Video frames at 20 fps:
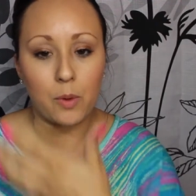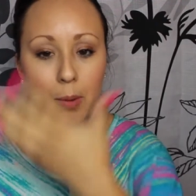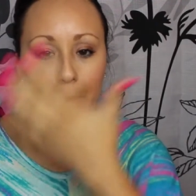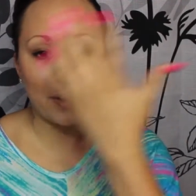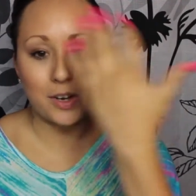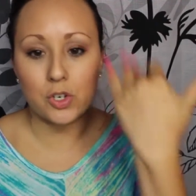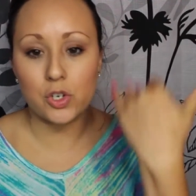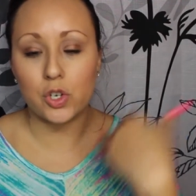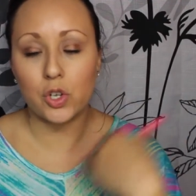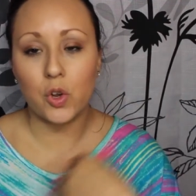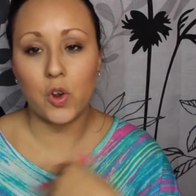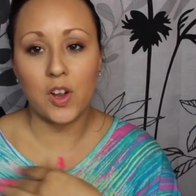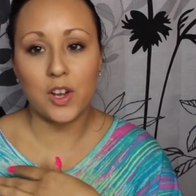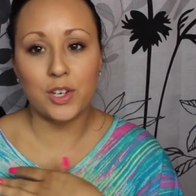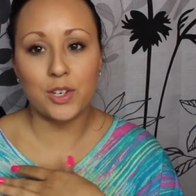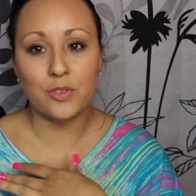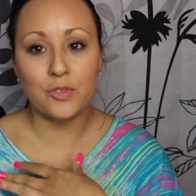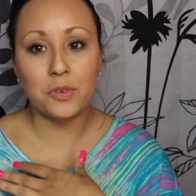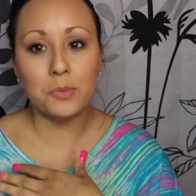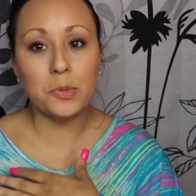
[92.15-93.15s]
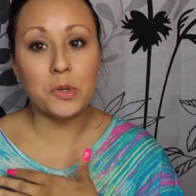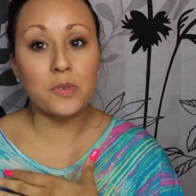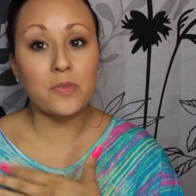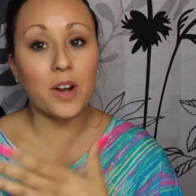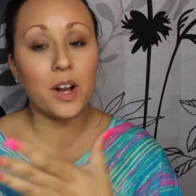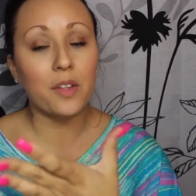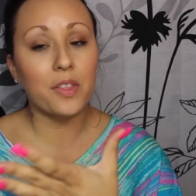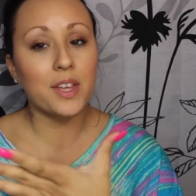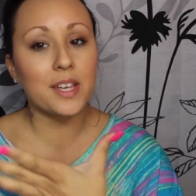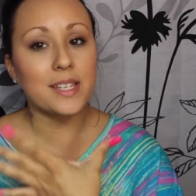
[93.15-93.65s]
I'm actually going to remove
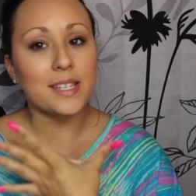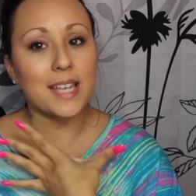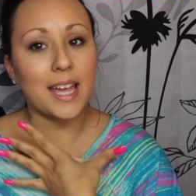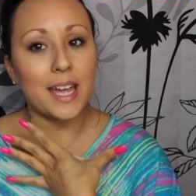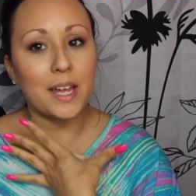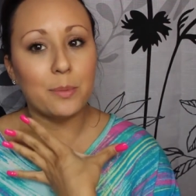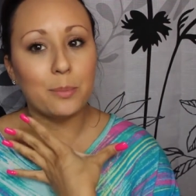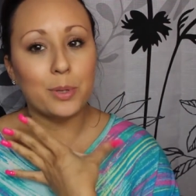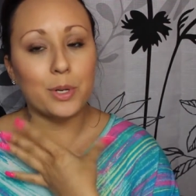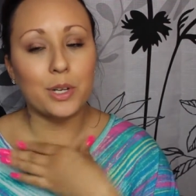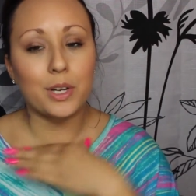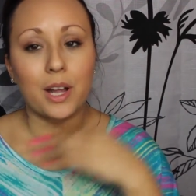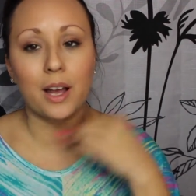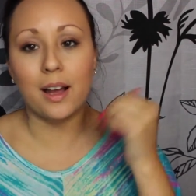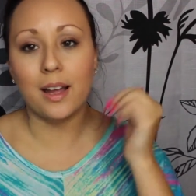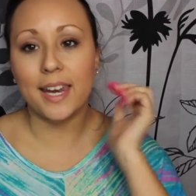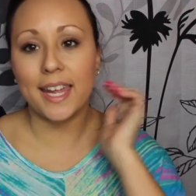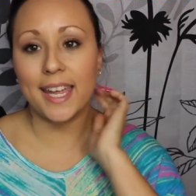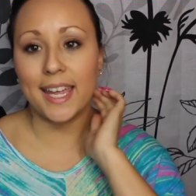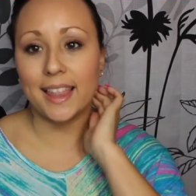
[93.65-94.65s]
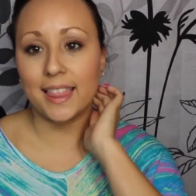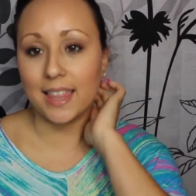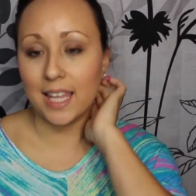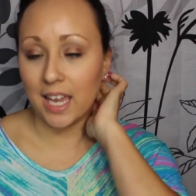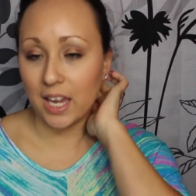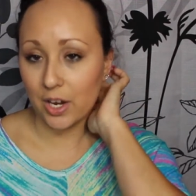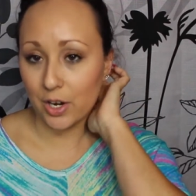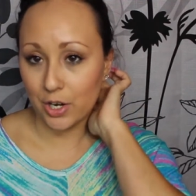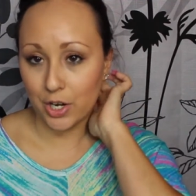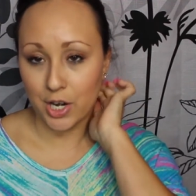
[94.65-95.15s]
all this and put on a
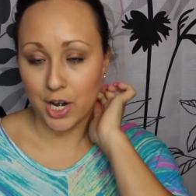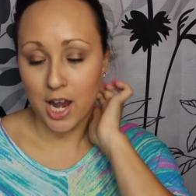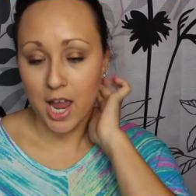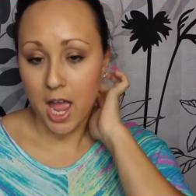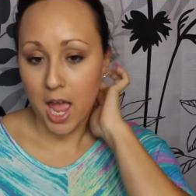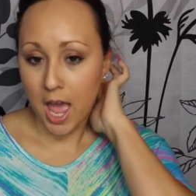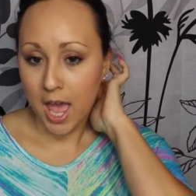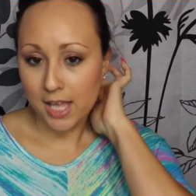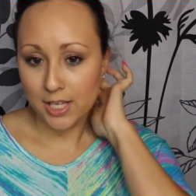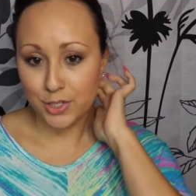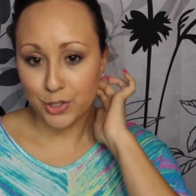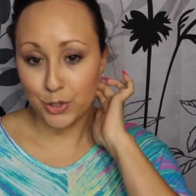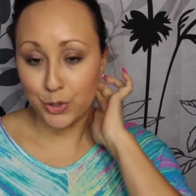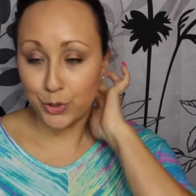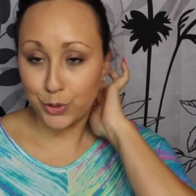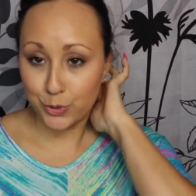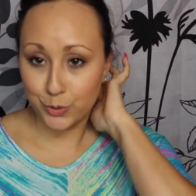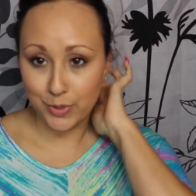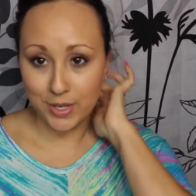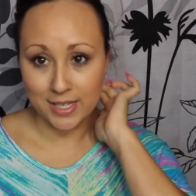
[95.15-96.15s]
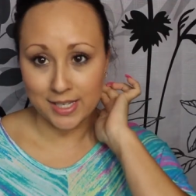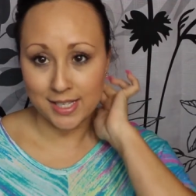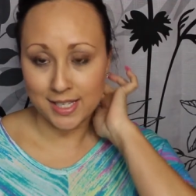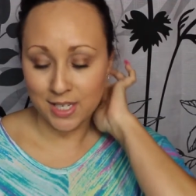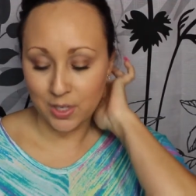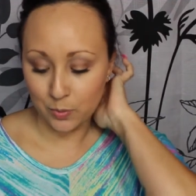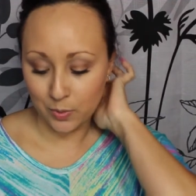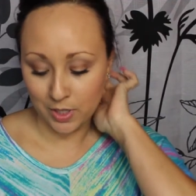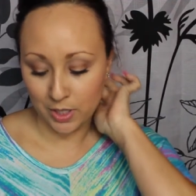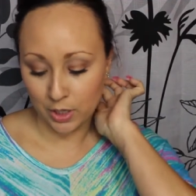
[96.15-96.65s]
layer so you can
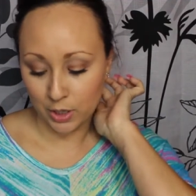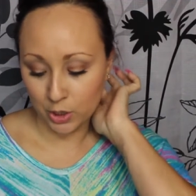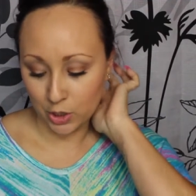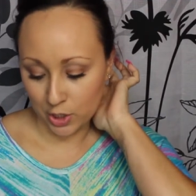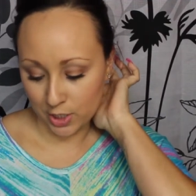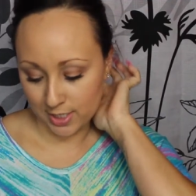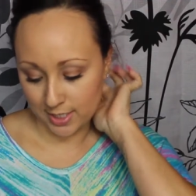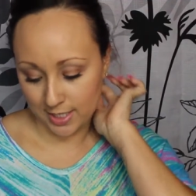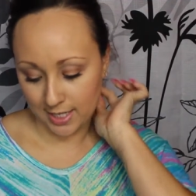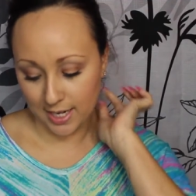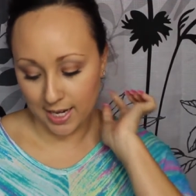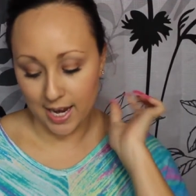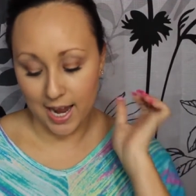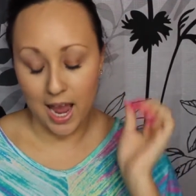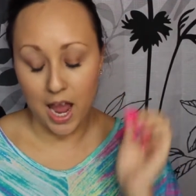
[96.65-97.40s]
see what it looks like.